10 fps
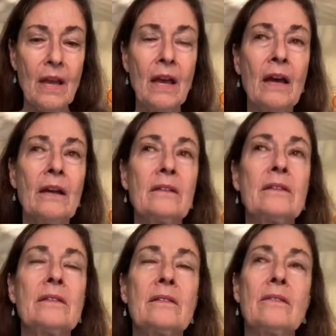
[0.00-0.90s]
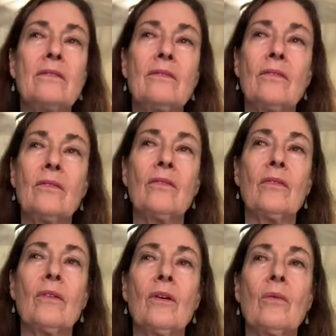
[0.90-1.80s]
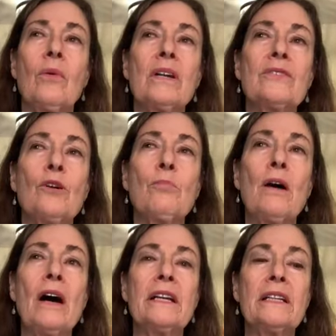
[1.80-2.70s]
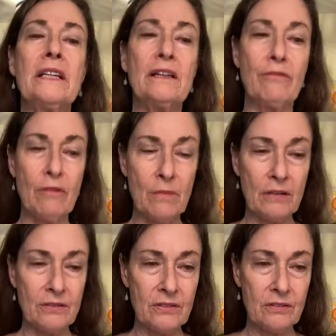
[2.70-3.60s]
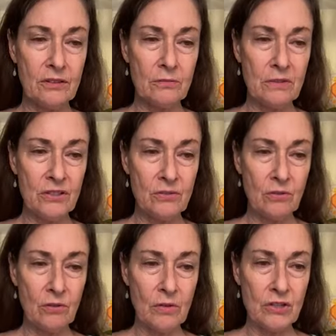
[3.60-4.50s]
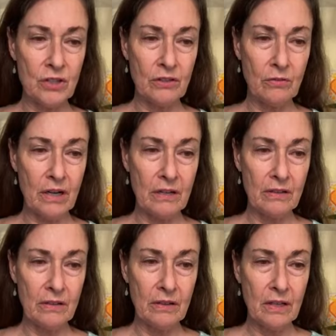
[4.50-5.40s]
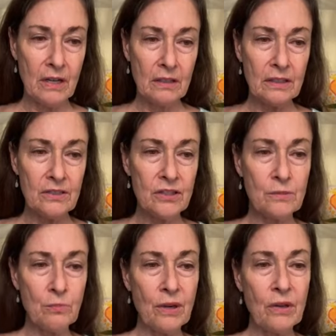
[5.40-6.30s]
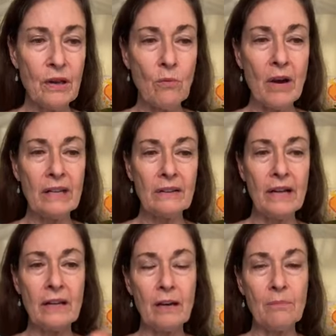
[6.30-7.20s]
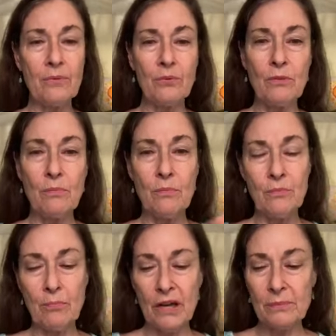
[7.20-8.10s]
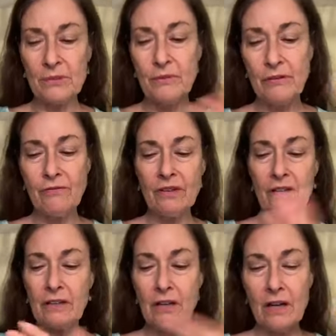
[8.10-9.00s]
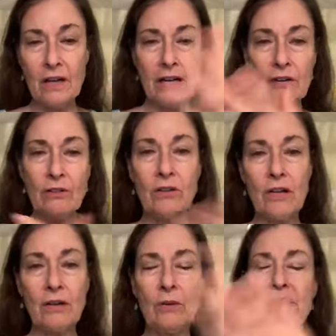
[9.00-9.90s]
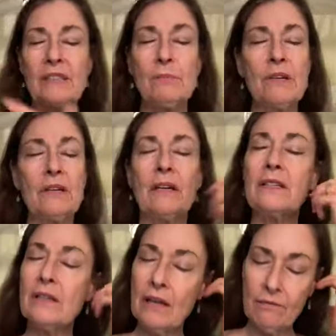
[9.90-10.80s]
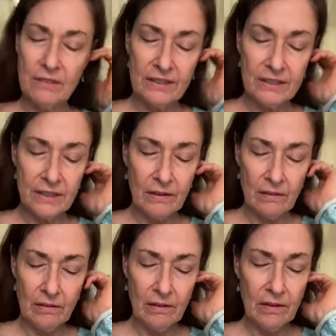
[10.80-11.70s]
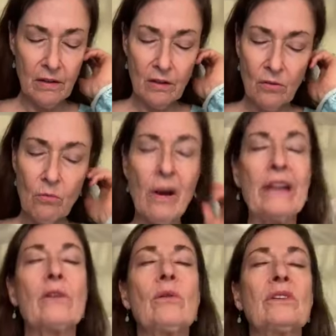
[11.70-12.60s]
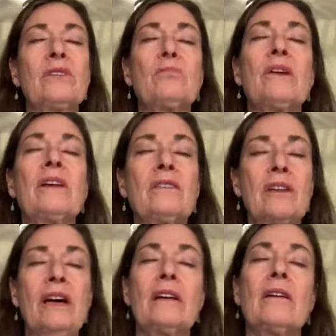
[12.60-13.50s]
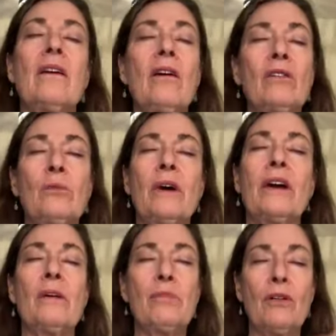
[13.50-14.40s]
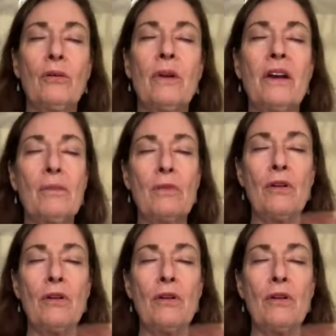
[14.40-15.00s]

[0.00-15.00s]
And what does our body need from us to restore and regenerate? Let's just bring that white light up through the bottoms of our feet, counterclockwise spin into every cell. White, gold, and pink light all the way up, all the way up,